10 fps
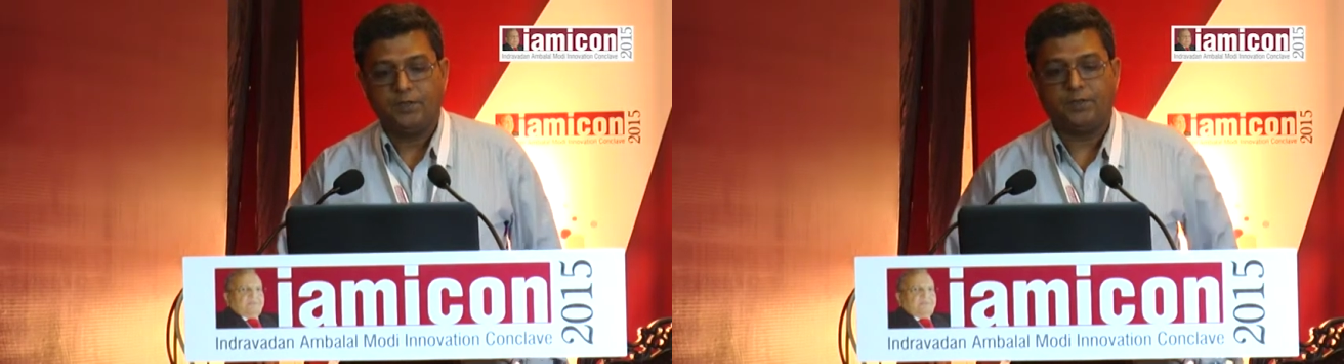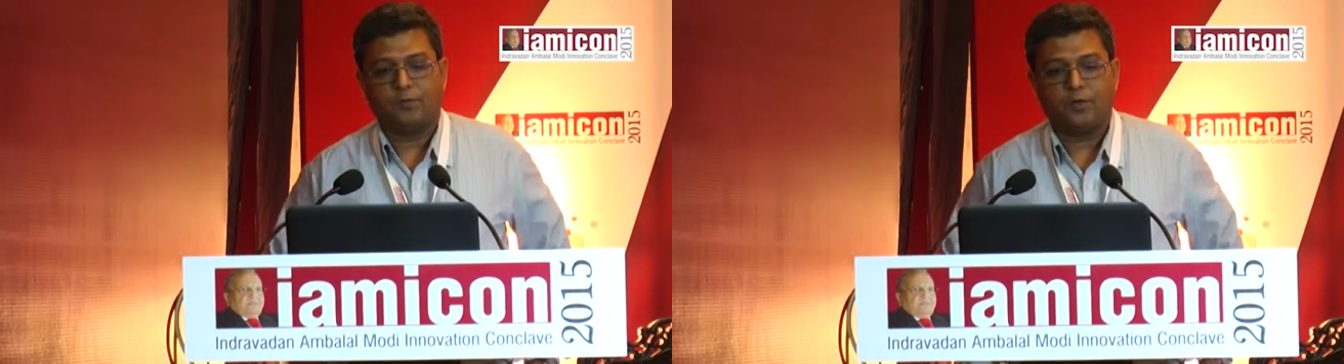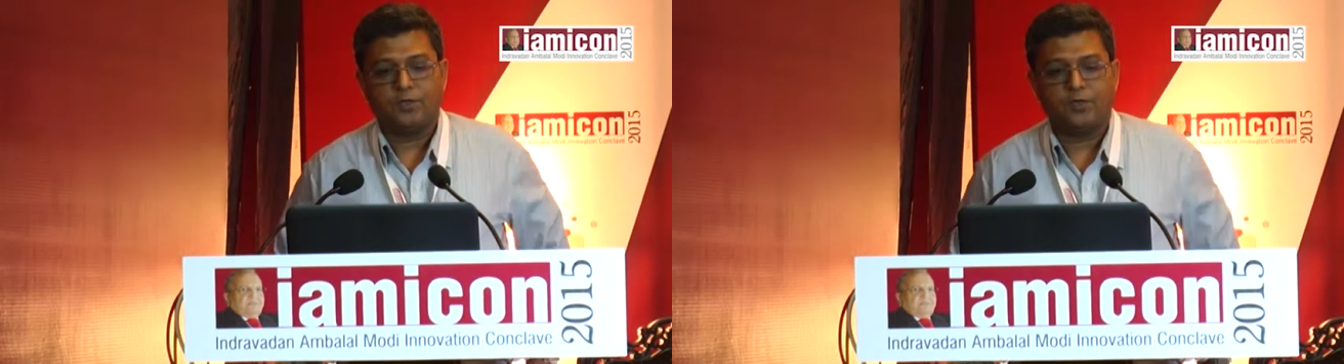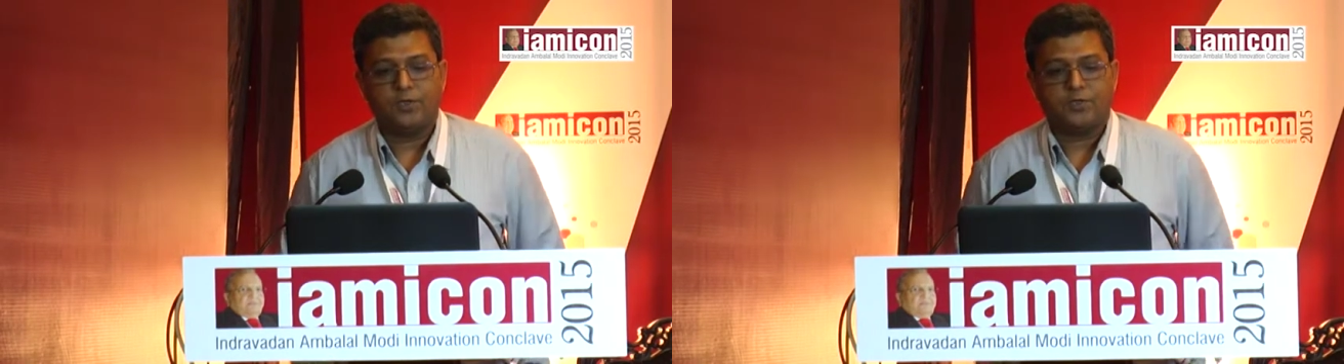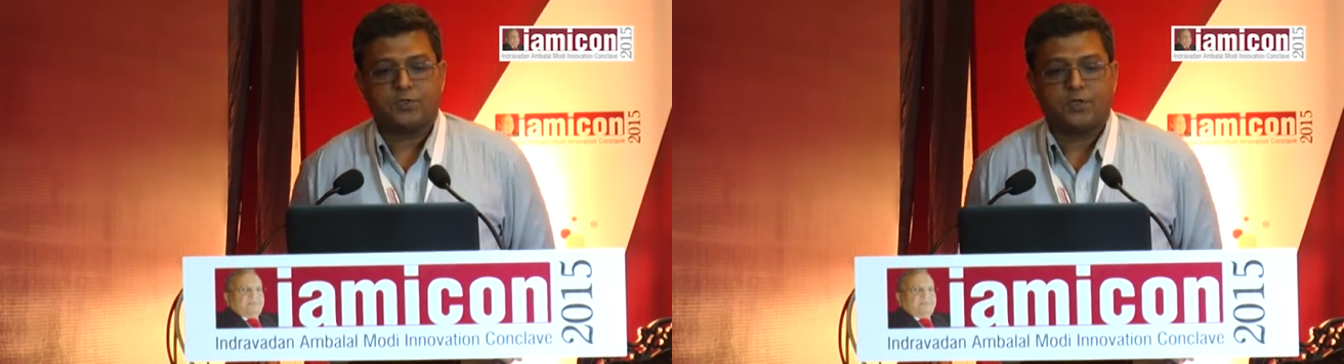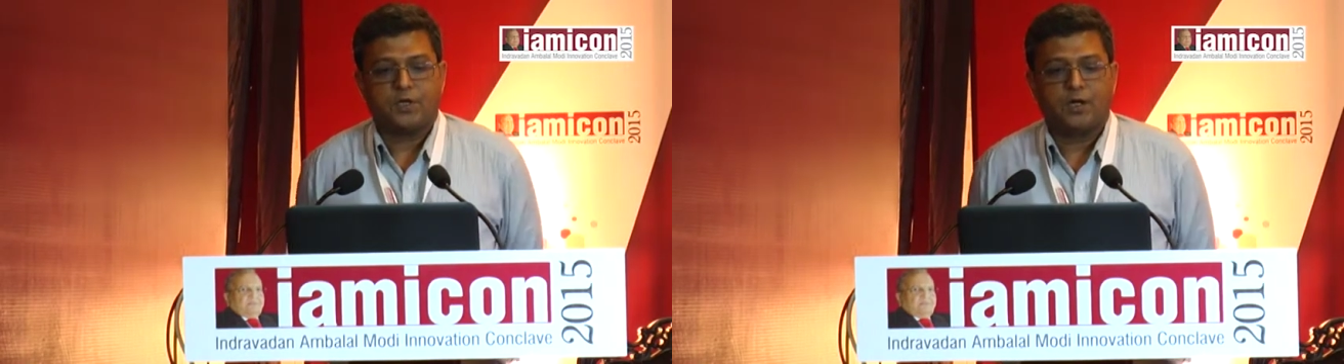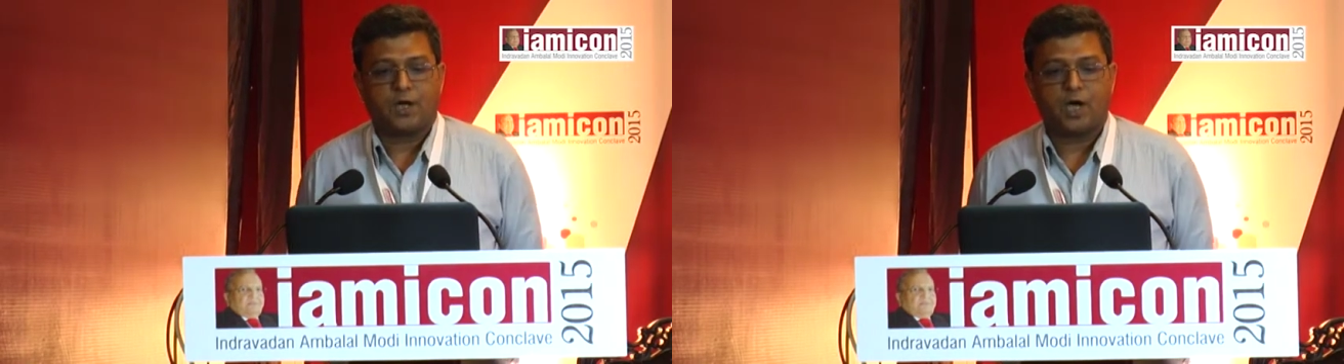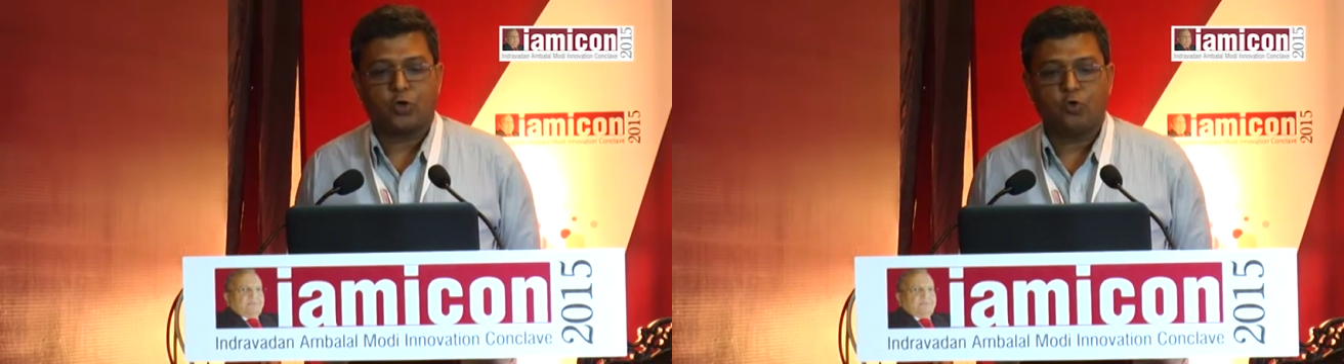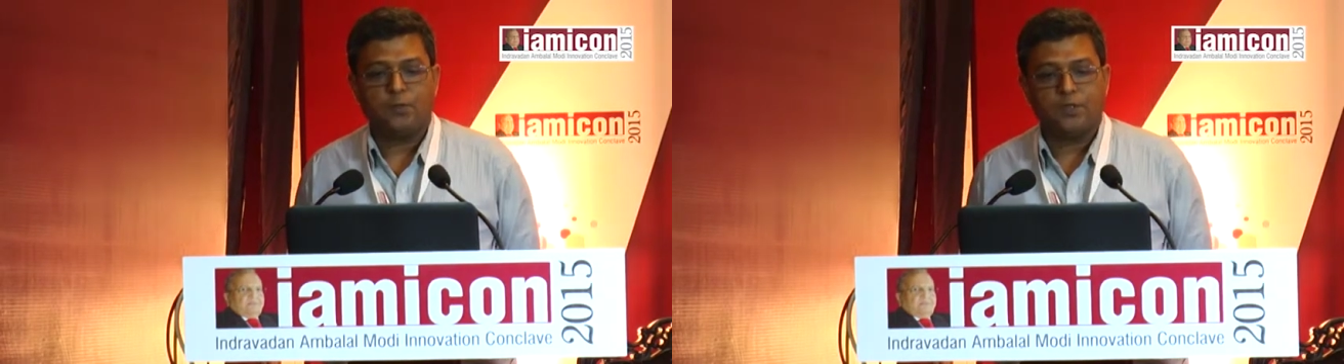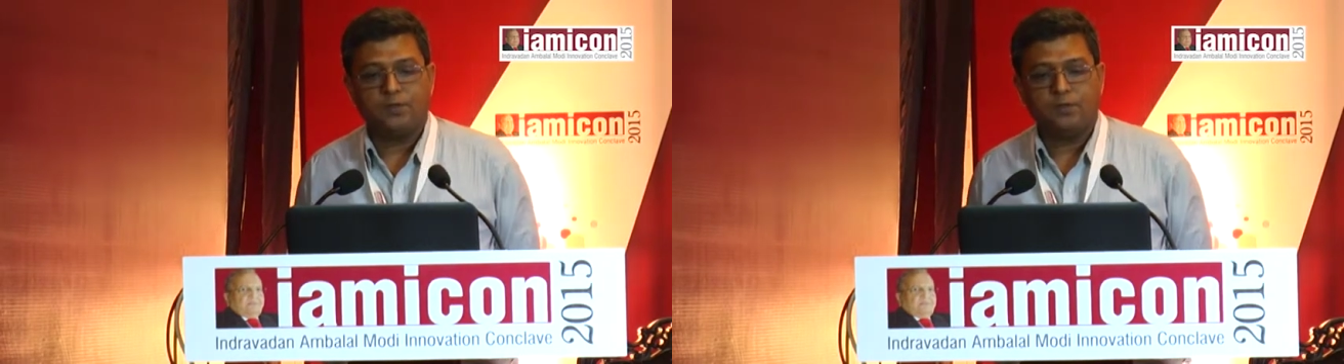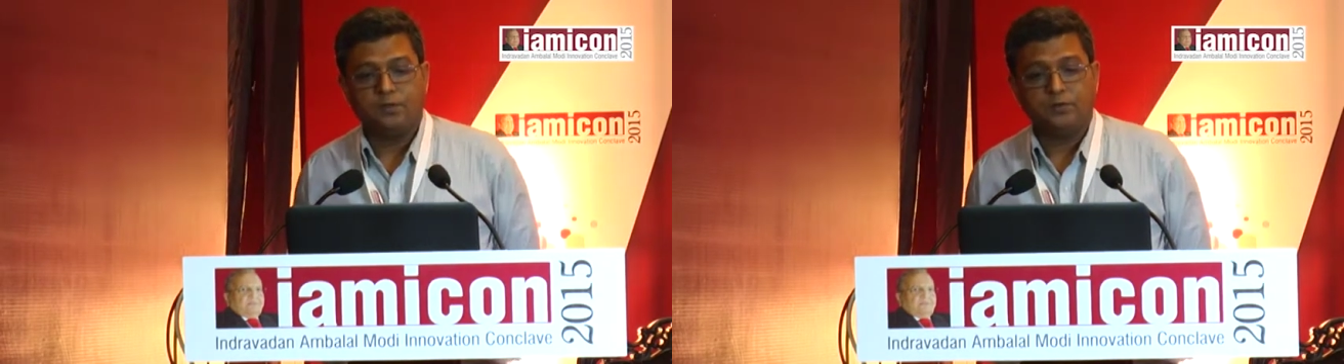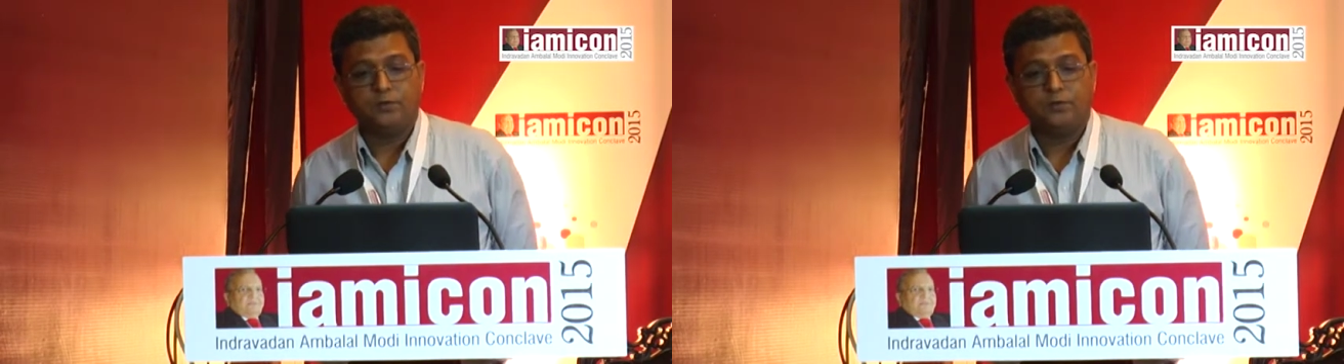The molecule is curcumin,